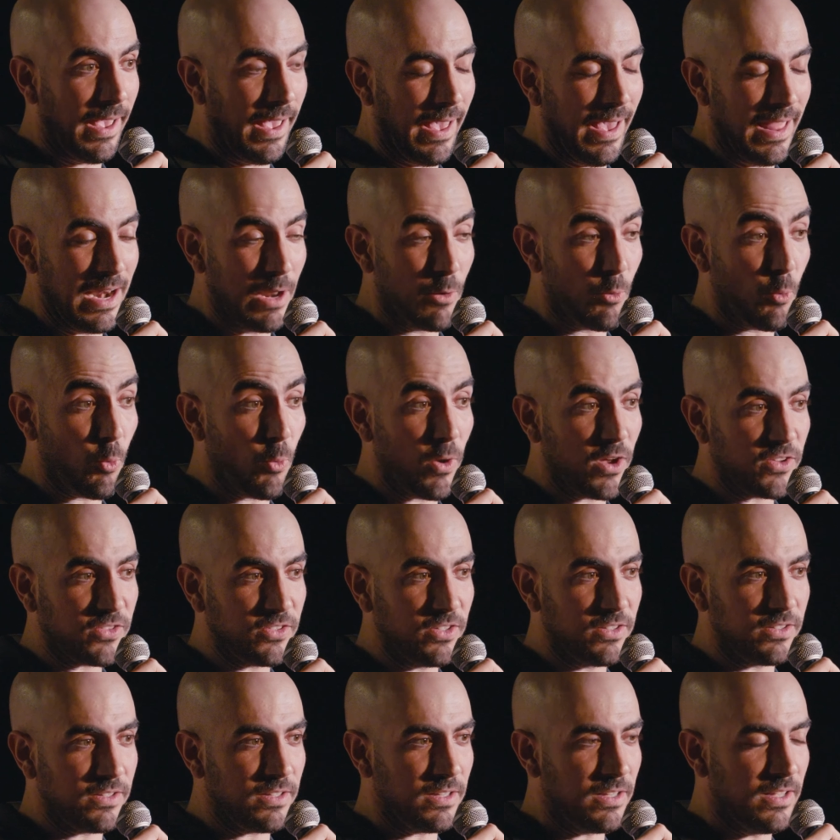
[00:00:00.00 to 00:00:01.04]
and it
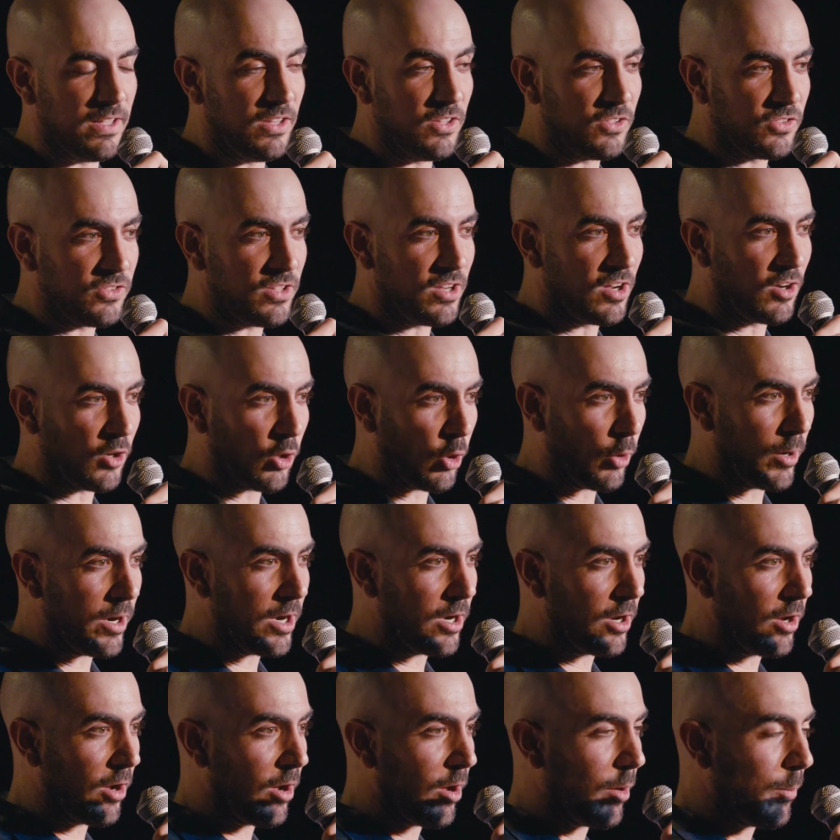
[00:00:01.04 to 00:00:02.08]
wasn't easy
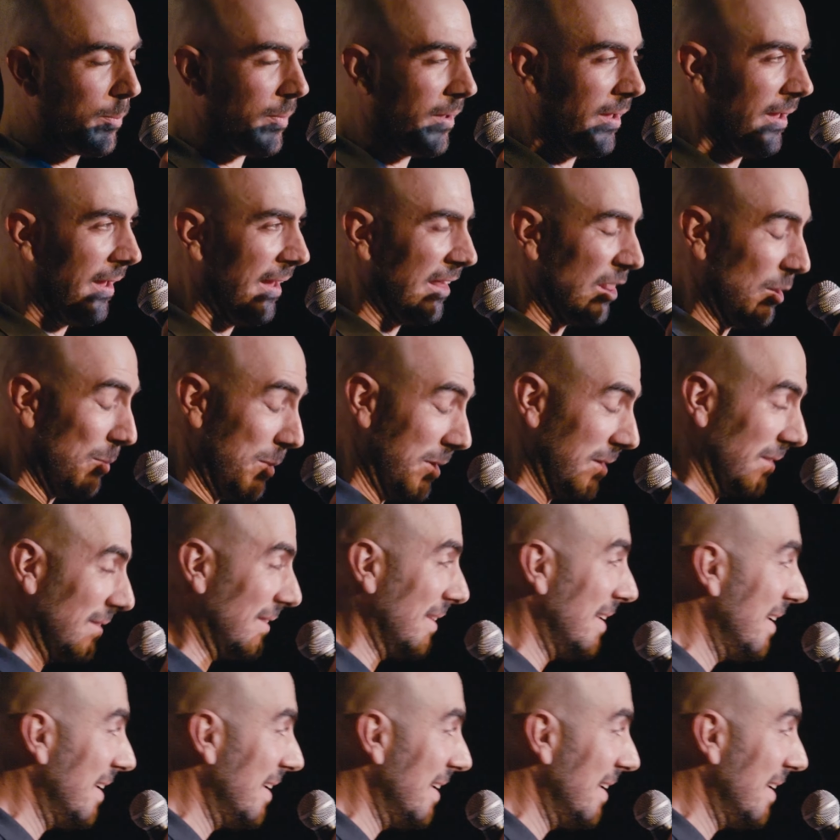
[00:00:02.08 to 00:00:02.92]
growing up in the Middle